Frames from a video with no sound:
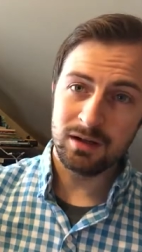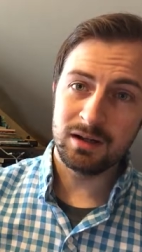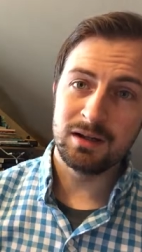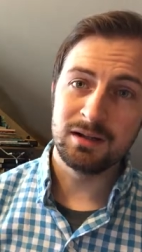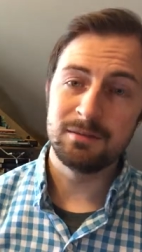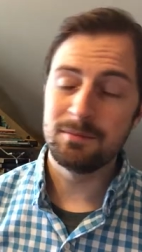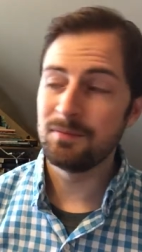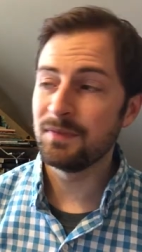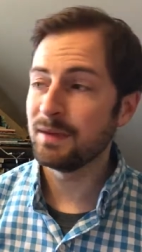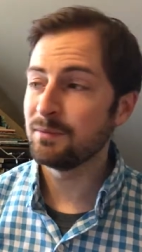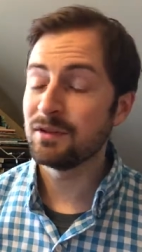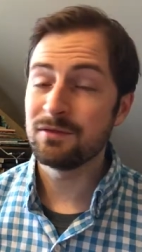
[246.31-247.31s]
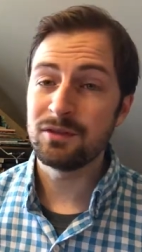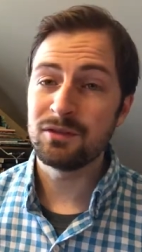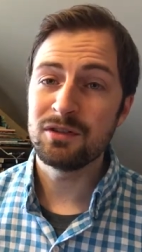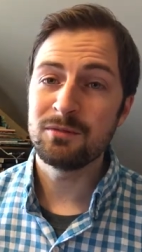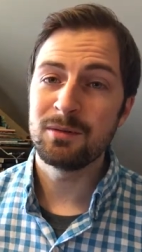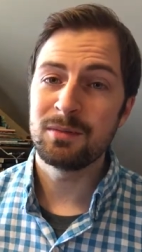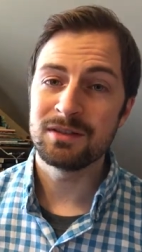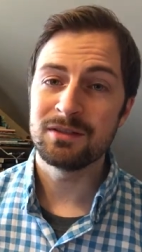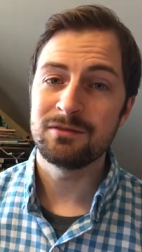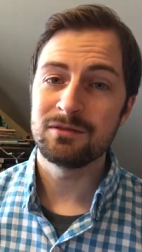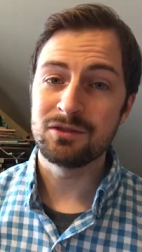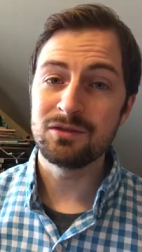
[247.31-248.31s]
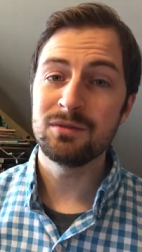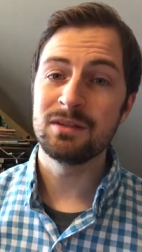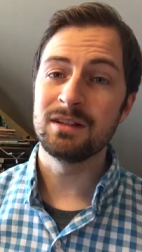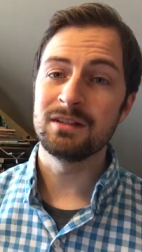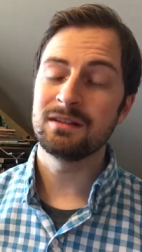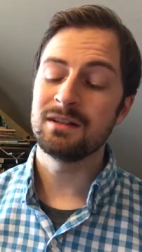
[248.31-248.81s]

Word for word: um, I'm going to feel good about myself for doing this